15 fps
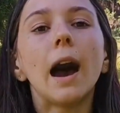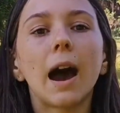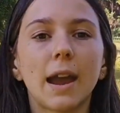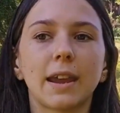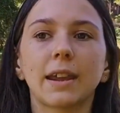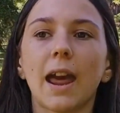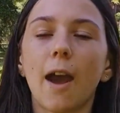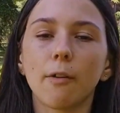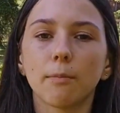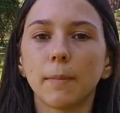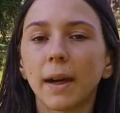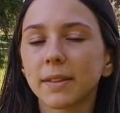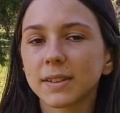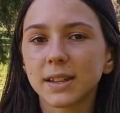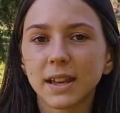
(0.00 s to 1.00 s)
I can have
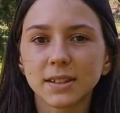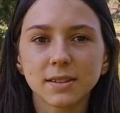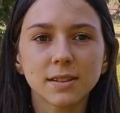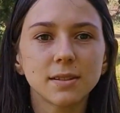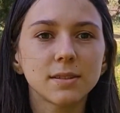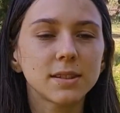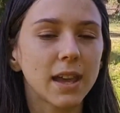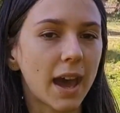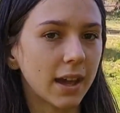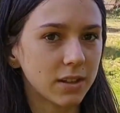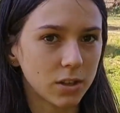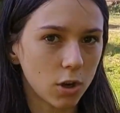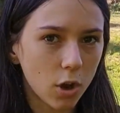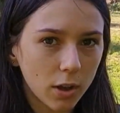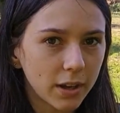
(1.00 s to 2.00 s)
maths lessons
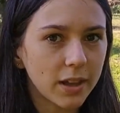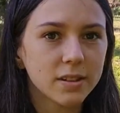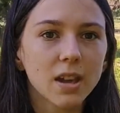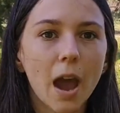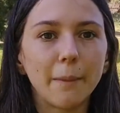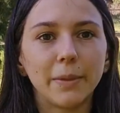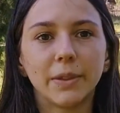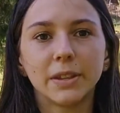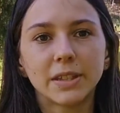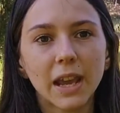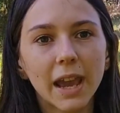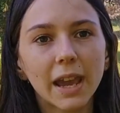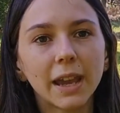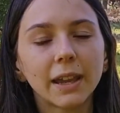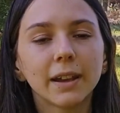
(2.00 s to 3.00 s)
at an earlier time in the
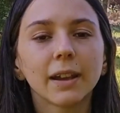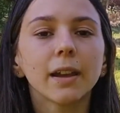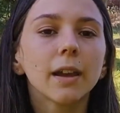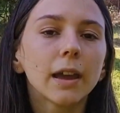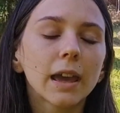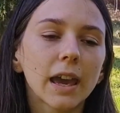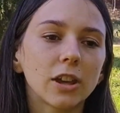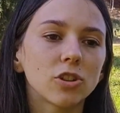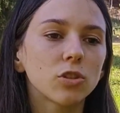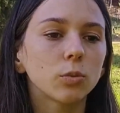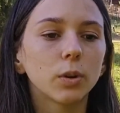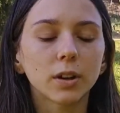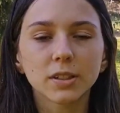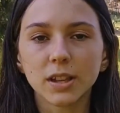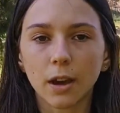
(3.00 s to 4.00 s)
day. It just
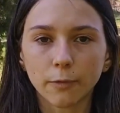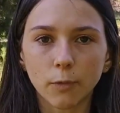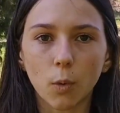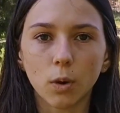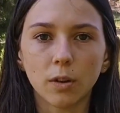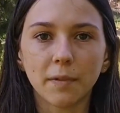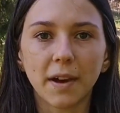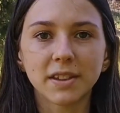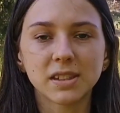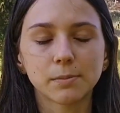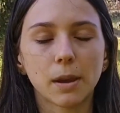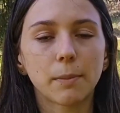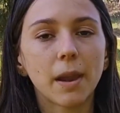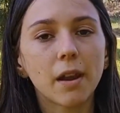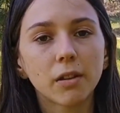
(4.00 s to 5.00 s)
works out for all of us.
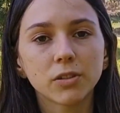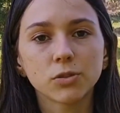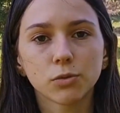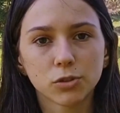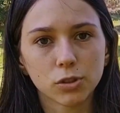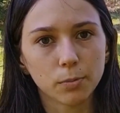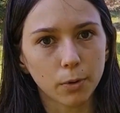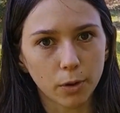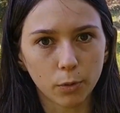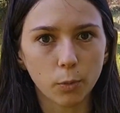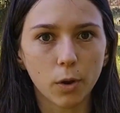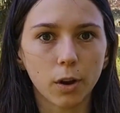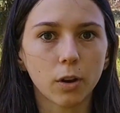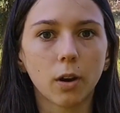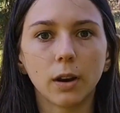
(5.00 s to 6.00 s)
My parents also both
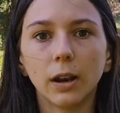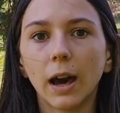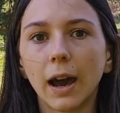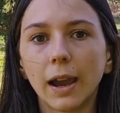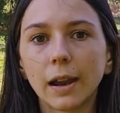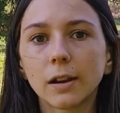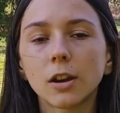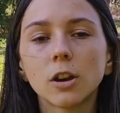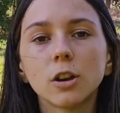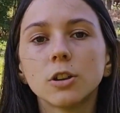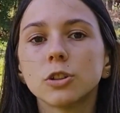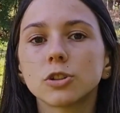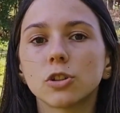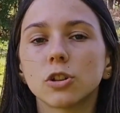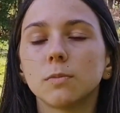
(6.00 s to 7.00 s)
work online.
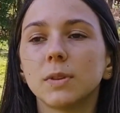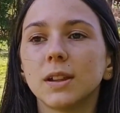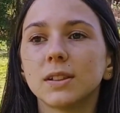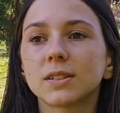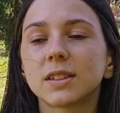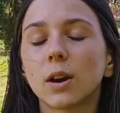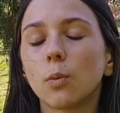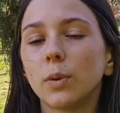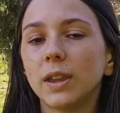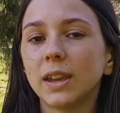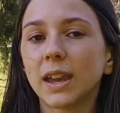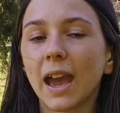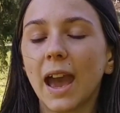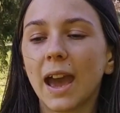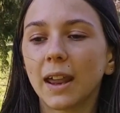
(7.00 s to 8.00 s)
So it means that we
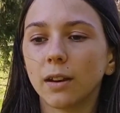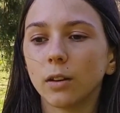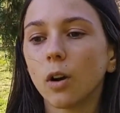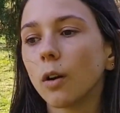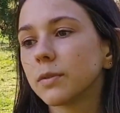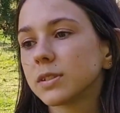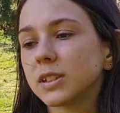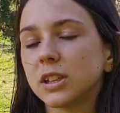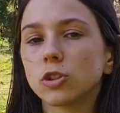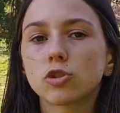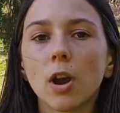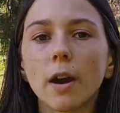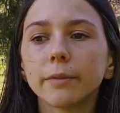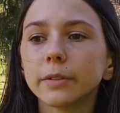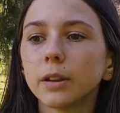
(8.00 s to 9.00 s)
can obviously
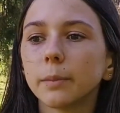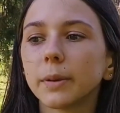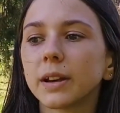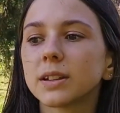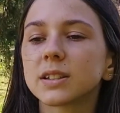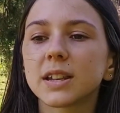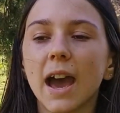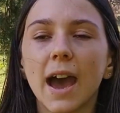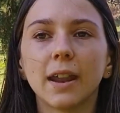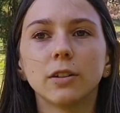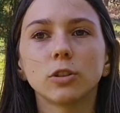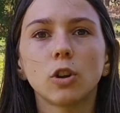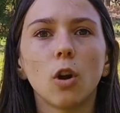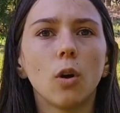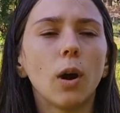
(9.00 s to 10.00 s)
travel a bit and
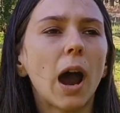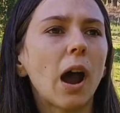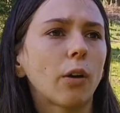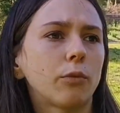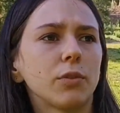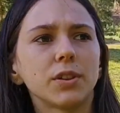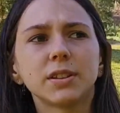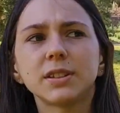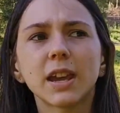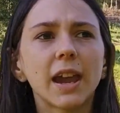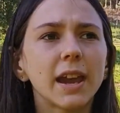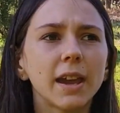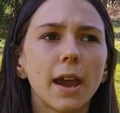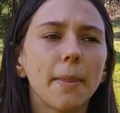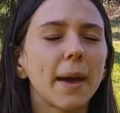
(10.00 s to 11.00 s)
go out for the
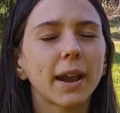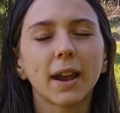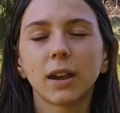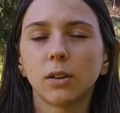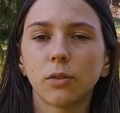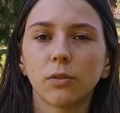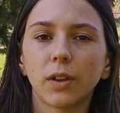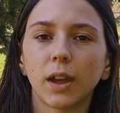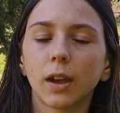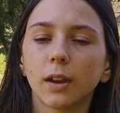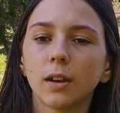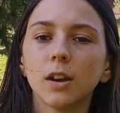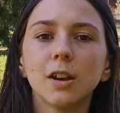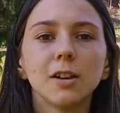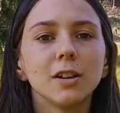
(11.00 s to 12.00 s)
day and that kind of
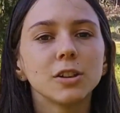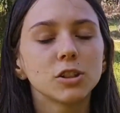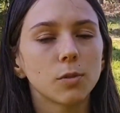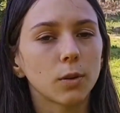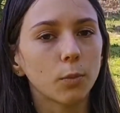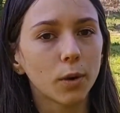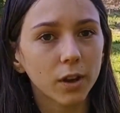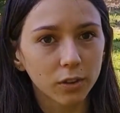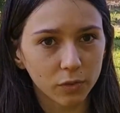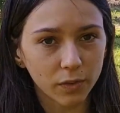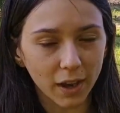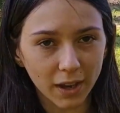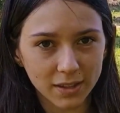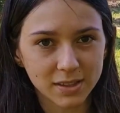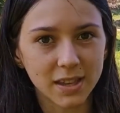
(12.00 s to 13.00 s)
thing. So it works for
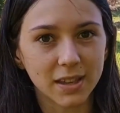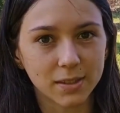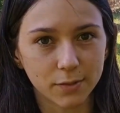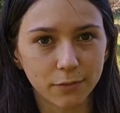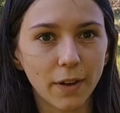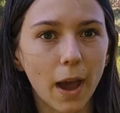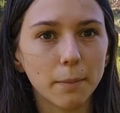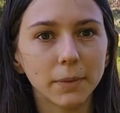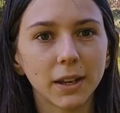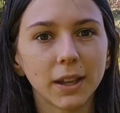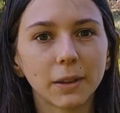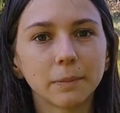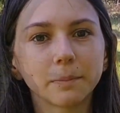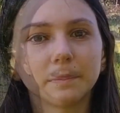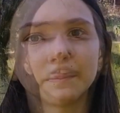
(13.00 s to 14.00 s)
us as a family.
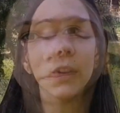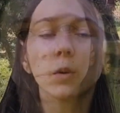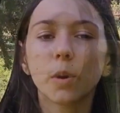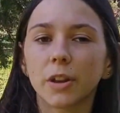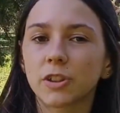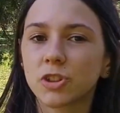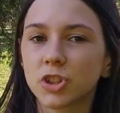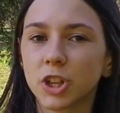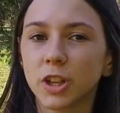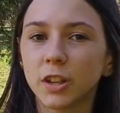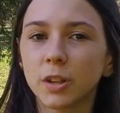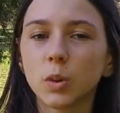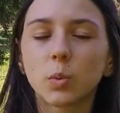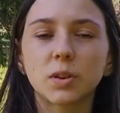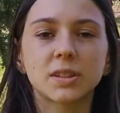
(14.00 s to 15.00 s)
Another
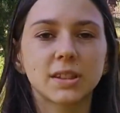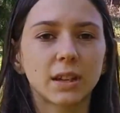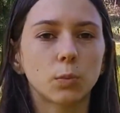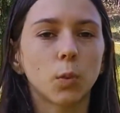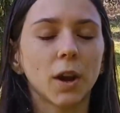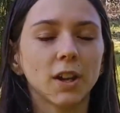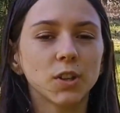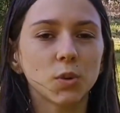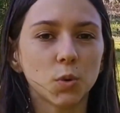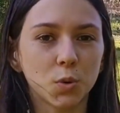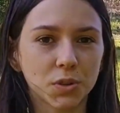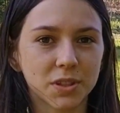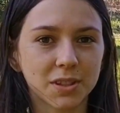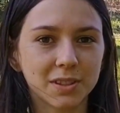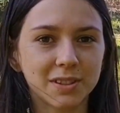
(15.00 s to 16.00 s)
question was that why do
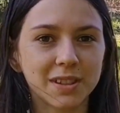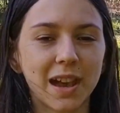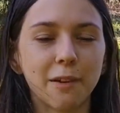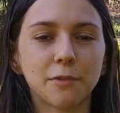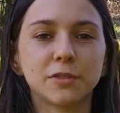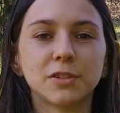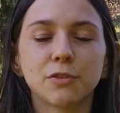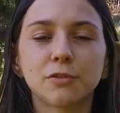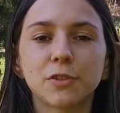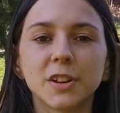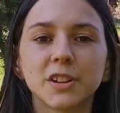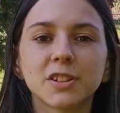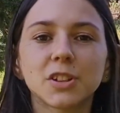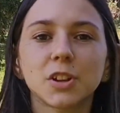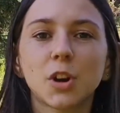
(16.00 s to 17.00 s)
horses have
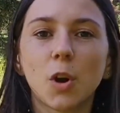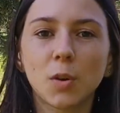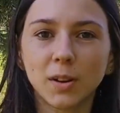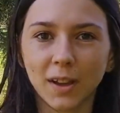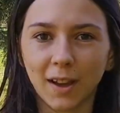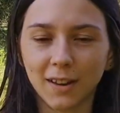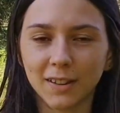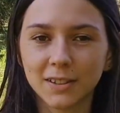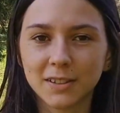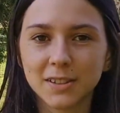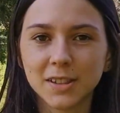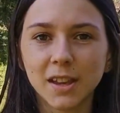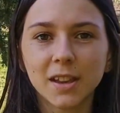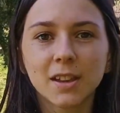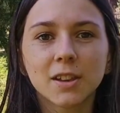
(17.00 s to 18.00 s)
different coat
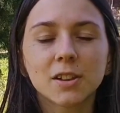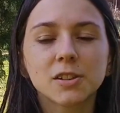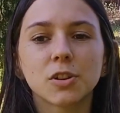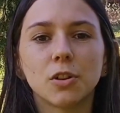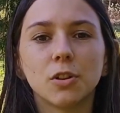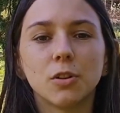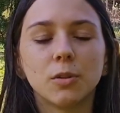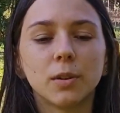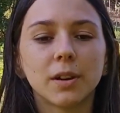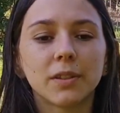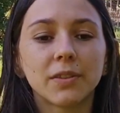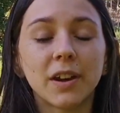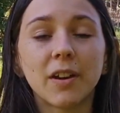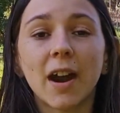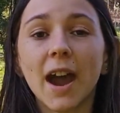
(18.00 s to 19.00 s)
colors? So
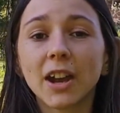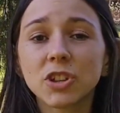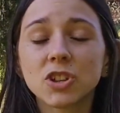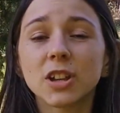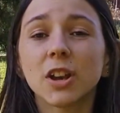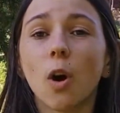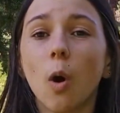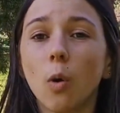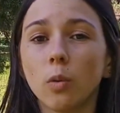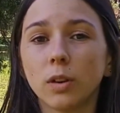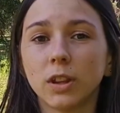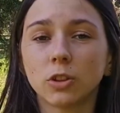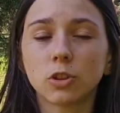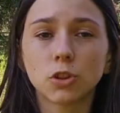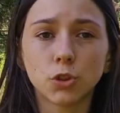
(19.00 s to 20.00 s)
there are actually
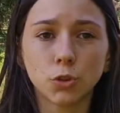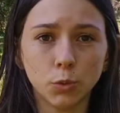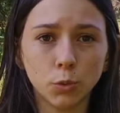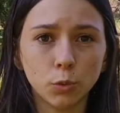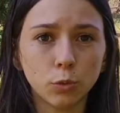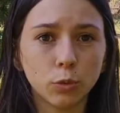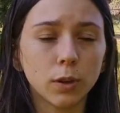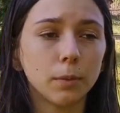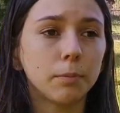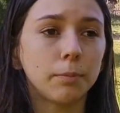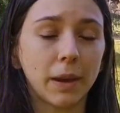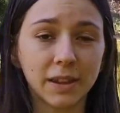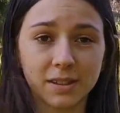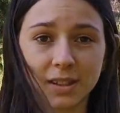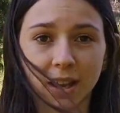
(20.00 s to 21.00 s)
only two
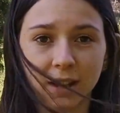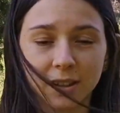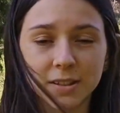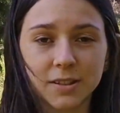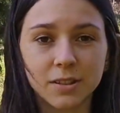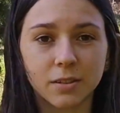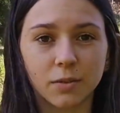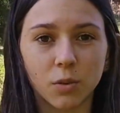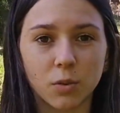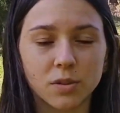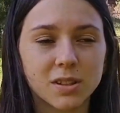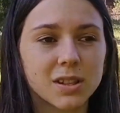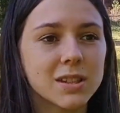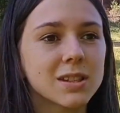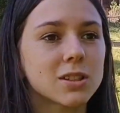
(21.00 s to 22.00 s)
base colors of
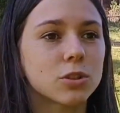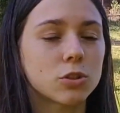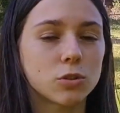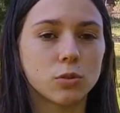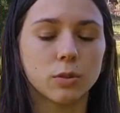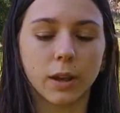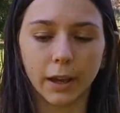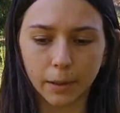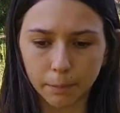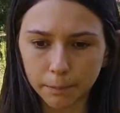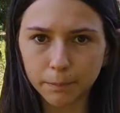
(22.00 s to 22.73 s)
horses, two like